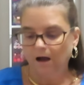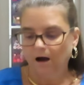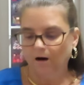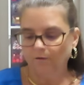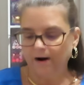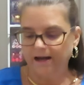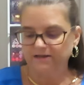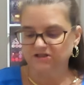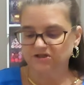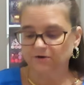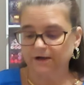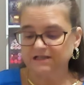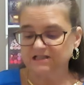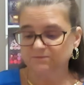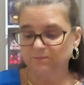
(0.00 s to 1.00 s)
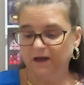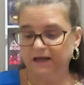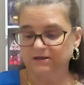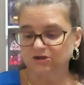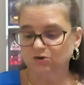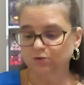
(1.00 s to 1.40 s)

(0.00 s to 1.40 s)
All right, so I spent